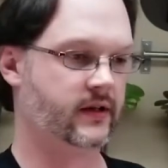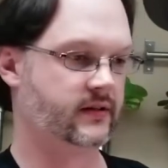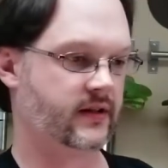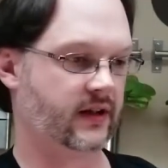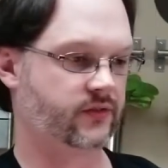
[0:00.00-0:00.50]

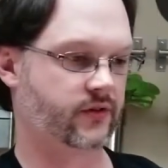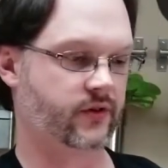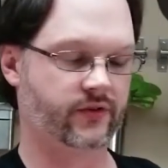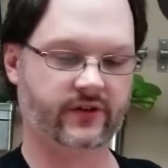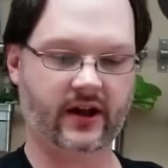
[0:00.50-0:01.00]
Today's
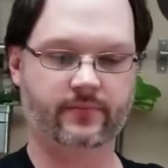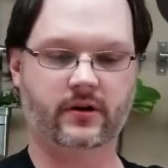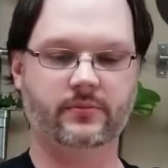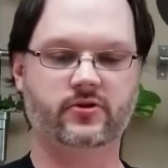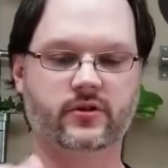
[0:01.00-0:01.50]
Thursday. I'll
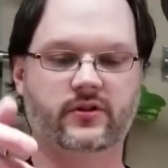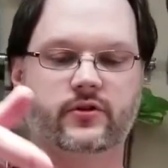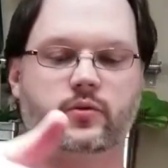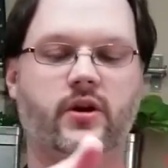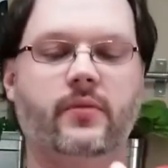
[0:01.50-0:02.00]
probably drink
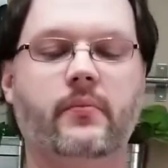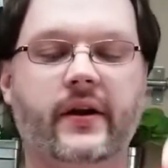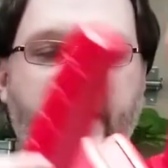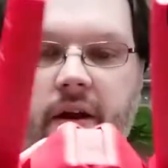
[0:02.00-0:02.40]
this one on Monday or